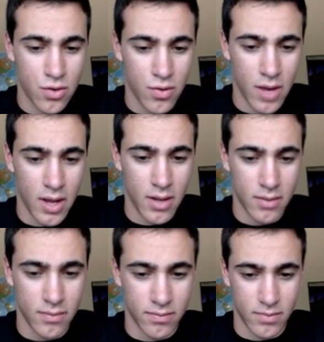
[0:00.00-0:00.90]
Try
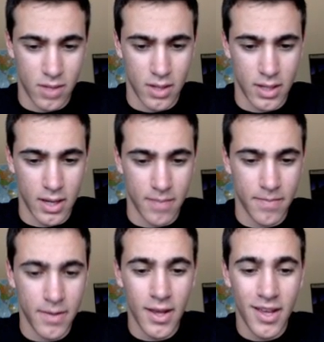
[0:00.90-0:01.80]
it. God damn.
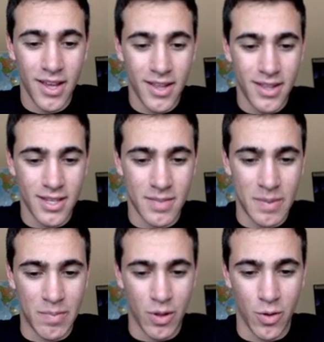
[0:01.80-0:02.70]
These
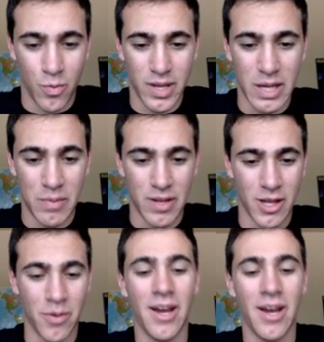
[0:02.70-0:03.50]
people are really, really